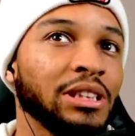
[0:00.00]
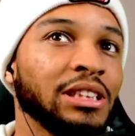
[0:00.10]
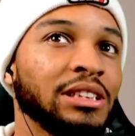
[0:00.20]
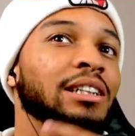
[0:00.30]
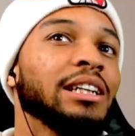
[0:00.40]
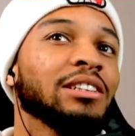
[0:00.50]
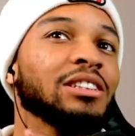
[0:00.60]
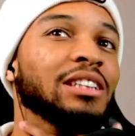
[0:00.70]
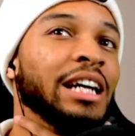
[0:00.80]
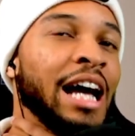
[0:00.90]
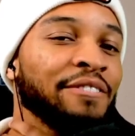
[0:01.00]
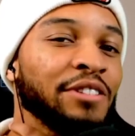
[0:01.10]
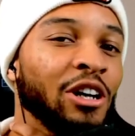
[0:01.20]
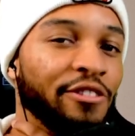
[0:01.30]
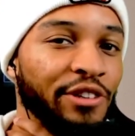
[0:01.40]
Because it looked like
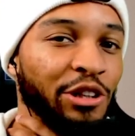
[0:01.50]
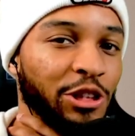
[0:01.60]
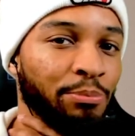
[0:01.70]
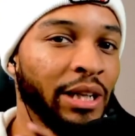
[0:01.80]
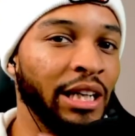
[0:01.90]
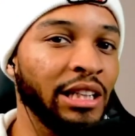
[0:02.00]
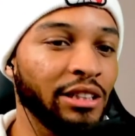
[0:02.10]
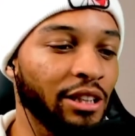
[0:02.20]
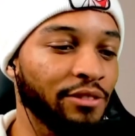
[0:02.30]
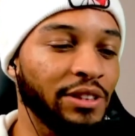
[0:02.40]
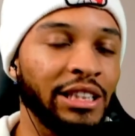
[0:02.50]
Avdol felt the pain of the